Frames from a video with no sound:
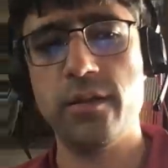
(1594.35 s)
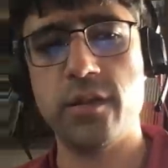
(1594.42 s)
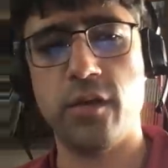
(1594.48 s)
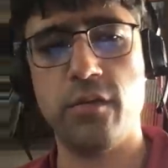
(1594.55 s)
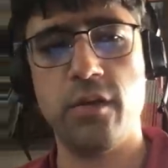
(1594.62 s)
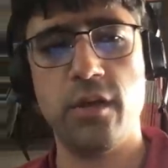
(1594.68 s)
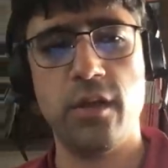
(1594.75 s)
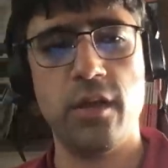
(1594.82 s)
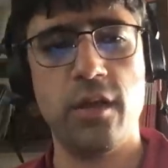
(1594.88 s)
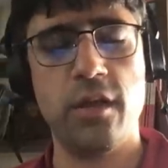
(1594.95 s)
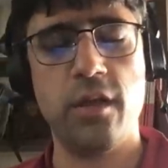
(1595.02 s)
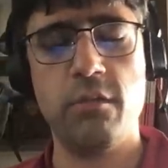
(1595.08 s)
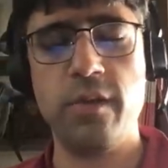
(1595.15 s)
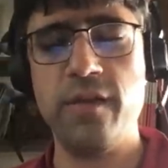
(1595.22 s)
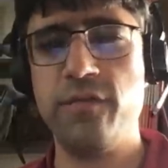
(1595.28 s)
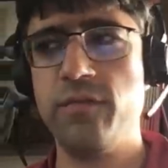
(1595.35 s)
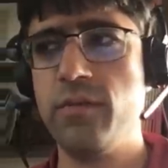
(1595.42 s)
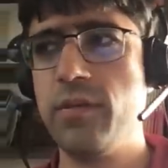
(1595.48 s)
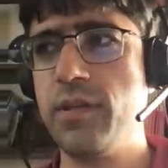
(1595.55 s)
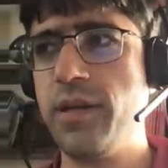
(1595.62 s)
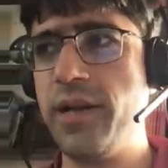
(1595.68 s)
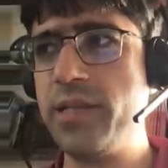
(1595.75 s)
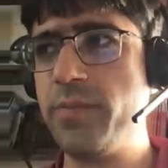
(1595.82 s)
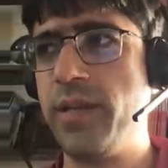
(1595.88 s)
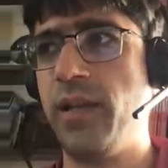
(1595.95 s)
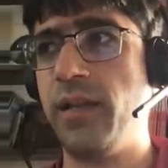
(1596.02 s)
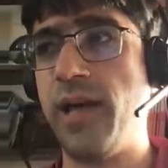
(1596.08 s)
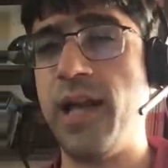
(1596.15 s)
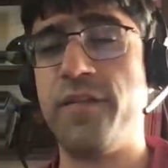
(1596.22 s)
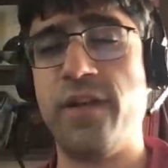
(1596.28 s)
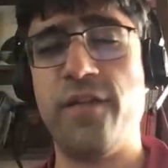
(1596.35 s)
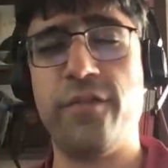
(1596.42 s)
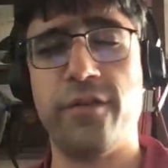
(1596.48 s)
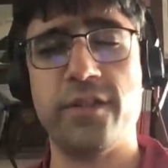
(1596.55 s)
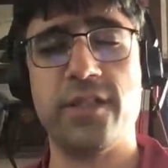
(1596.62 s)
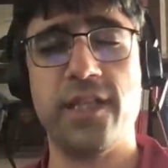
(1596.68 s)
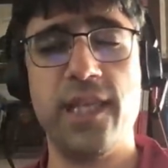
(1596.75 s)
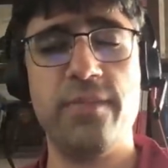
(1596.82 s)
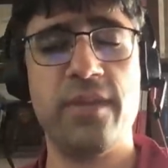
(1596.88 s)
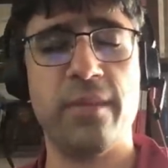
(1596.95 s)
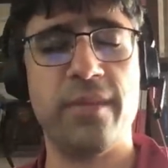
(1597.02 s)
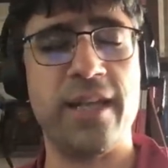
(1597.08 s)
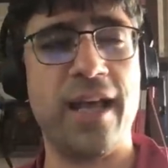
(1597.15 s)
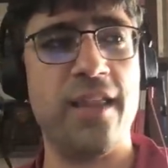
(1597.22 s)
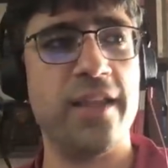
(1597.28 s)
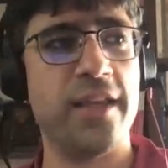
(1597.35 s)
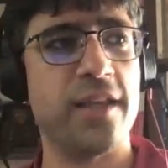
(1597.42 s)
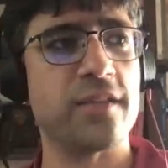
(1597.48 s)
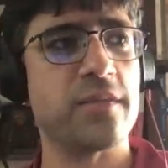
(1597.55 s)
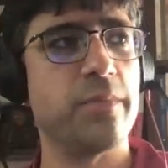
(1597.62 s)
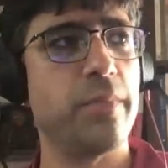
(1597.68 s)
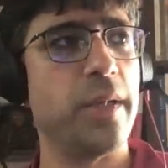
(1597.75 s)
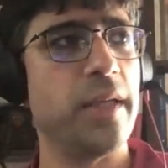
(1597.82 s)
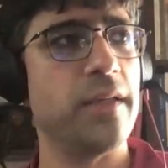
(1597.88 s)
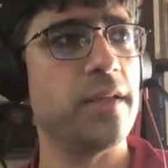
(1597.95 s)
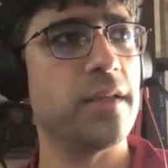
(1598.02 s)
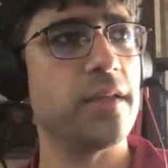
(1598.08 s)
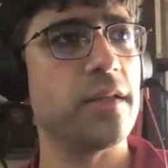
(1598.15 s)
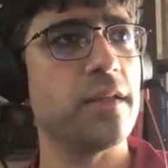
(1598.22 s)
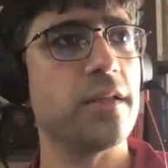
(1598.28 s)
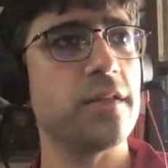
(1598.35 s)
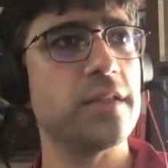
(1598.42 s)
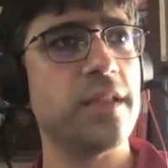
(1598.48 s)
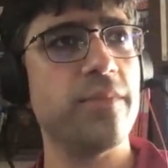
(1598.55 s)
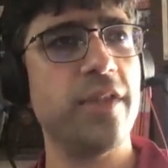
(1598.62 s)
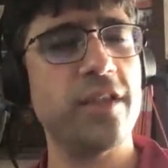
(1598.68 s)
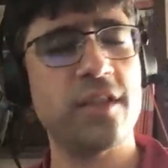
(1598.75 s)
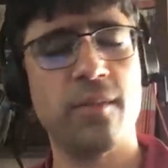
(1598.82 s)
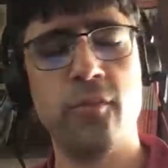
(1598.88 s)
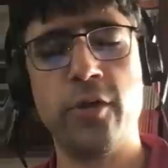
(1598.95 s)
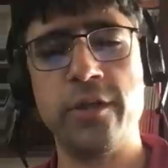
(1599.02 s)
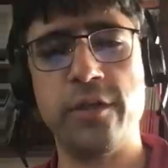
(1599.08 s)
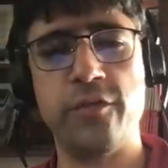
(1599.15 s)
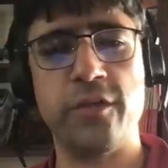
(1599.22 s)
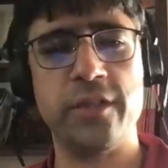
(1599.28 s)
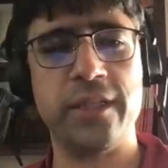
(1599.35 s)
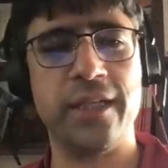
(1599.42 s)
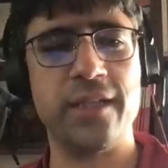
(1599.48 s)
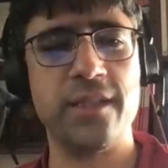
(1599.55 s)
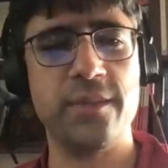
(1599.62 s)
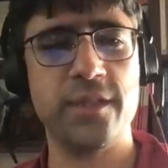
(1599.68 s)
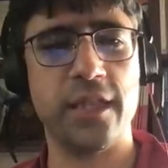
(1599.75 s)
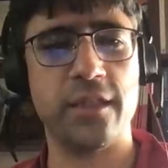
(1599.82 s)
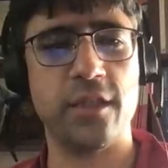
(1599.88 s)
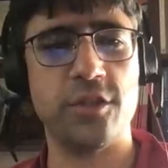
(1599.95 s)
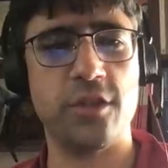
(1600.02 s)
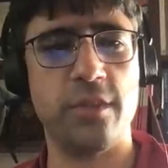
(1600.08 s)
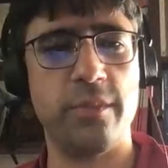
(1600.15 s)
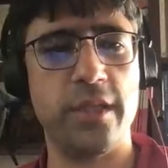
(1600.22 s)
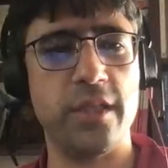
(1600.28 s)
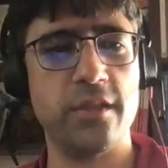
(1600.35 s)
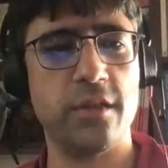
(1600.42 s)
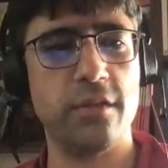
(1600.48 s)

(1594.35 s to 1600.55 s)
So we've, there has been a lot of effort to keep them analogous, but some things are more different than it seems like they should be.